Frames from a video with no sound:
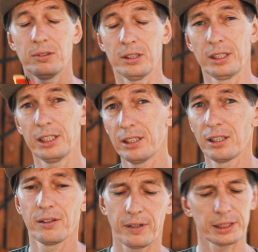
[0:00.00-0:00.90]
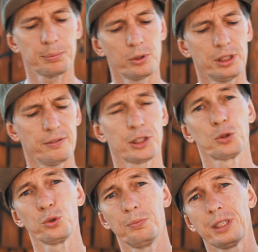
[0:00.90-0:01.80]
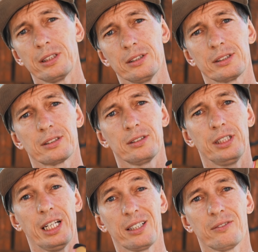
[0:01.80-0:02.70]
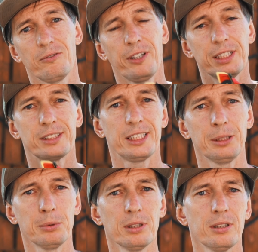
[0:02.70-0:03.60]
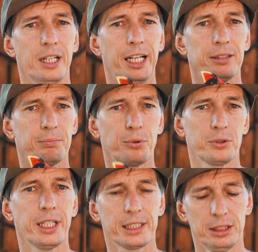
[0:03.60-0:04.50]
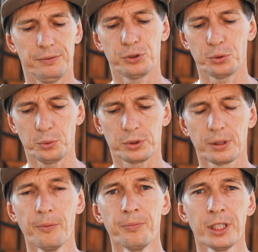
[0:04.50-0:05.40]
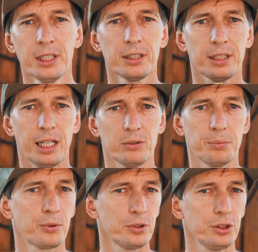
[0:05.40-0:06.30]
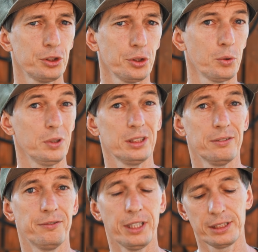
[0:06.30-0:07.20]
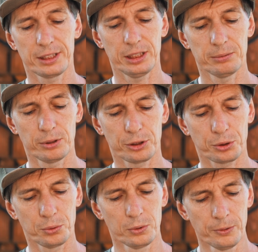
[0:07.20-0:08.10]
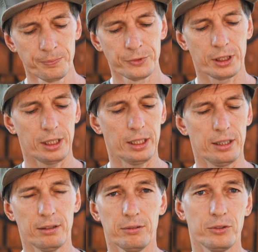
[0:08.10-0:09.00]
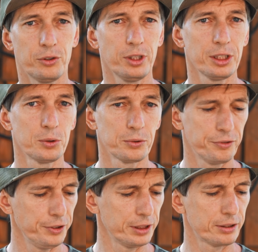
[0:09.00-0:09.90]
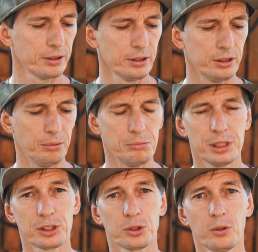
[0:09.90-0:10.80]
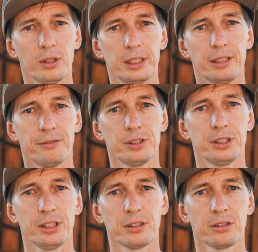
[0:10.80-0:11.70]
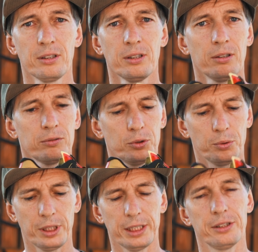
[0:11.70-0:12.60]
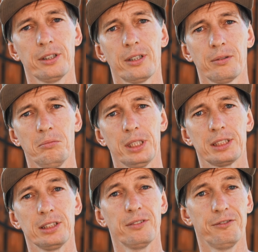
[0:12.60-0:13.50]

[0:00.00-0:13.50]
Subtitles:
I really love La Sportiva shoes because they are very stable and protective shoes. Now, the Prodigio is a very stable shoe, really good fit. The midsole and everything together makes it a